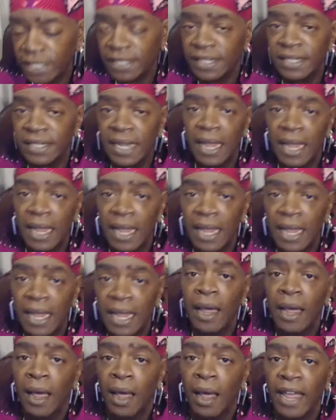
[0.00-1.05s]

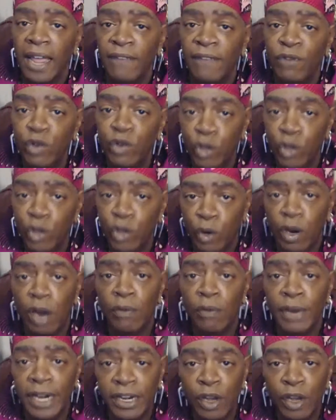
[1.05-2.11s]
divisions. If you don't
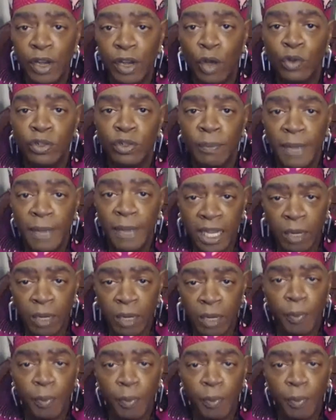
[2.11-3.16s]
already know, Dominican
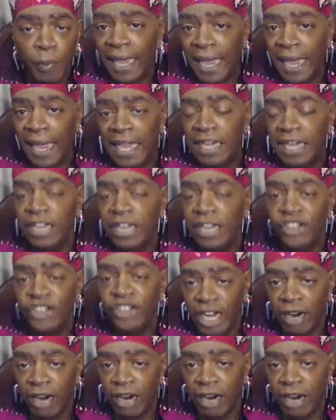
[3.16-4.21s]
Republic, Haiti
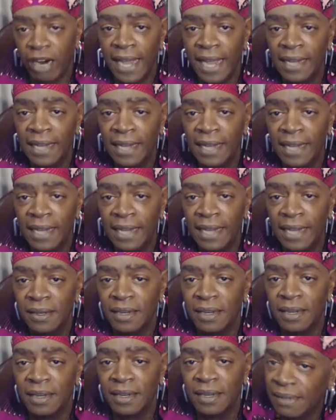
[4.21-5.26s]
share an island. They're
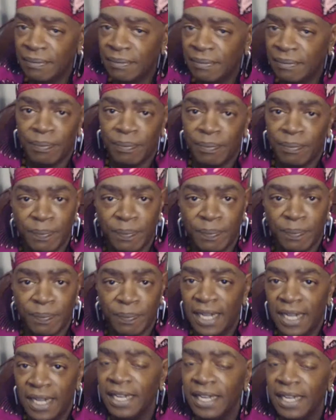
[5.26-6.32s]
not
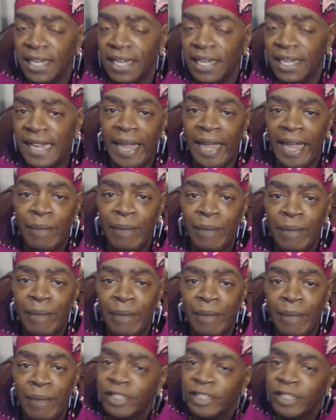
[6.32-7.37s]
politically the same,
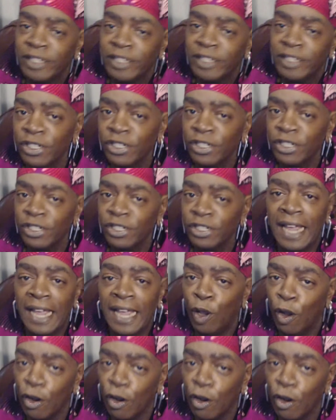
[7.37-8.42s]
spiritually the
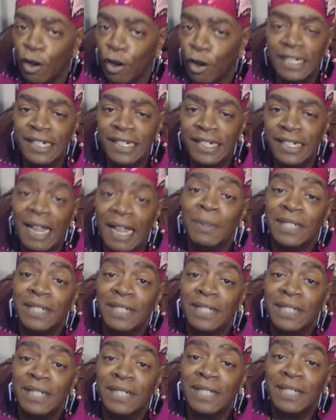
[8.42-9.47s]
same, culturally the
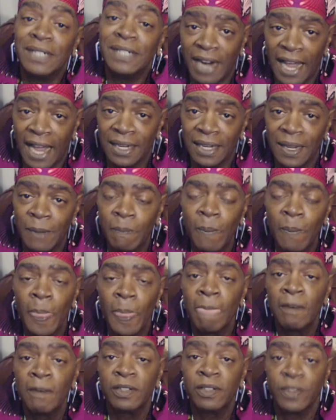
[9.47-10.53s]
same, but they share an
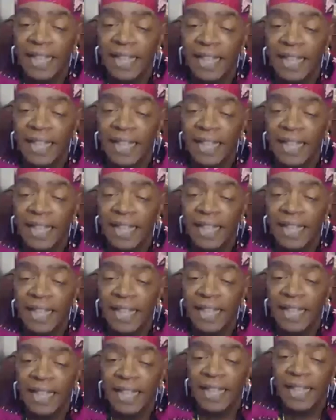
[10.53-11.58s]
island in
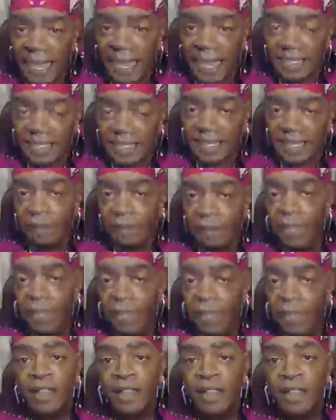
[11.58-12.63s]
Haiti.
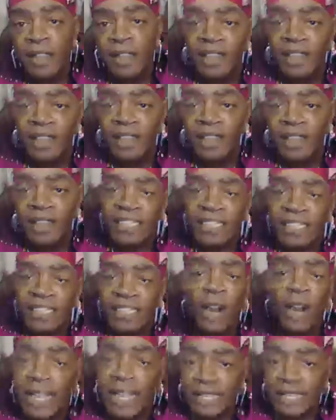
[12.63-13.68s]
So this
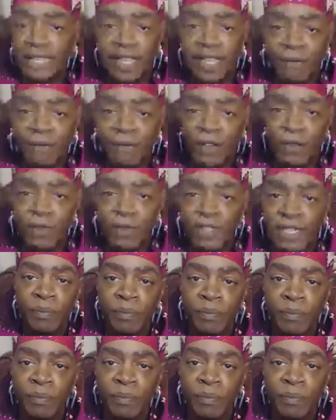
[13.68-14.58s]
is where it gets confusing.